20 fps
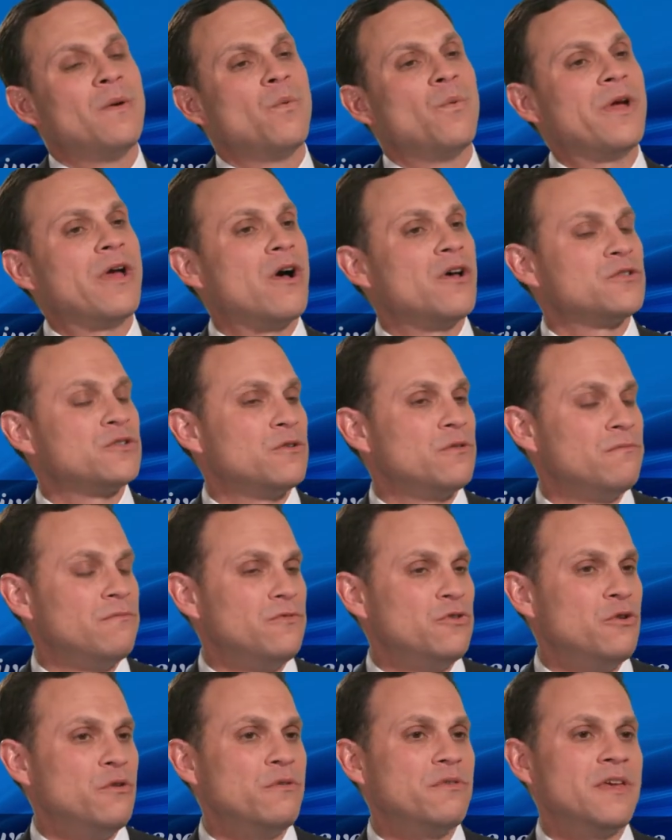we also
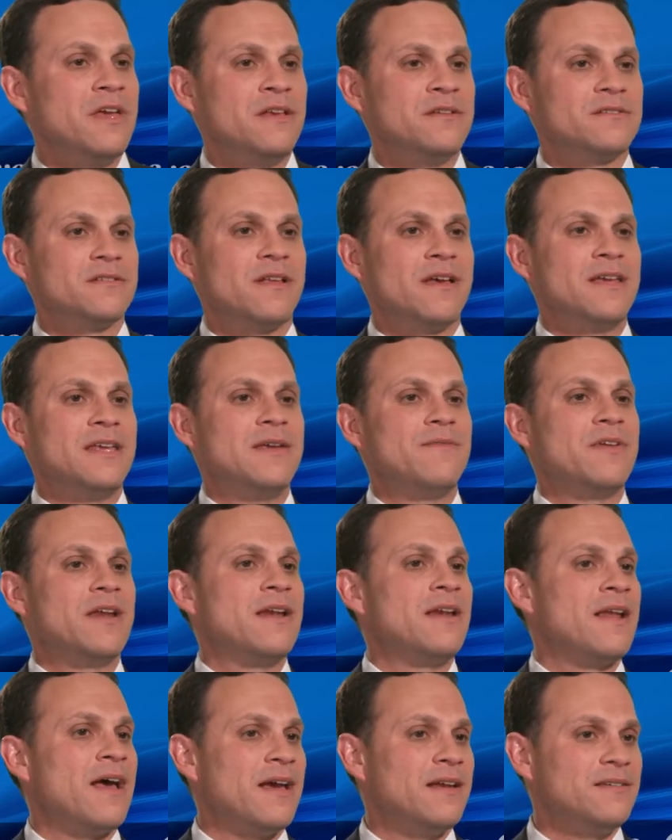do things like give it
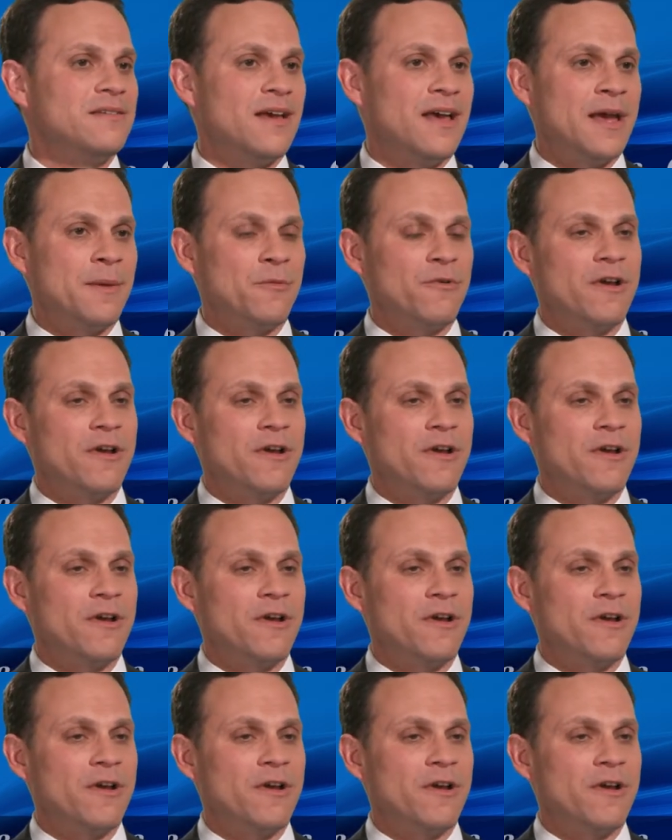at nighttime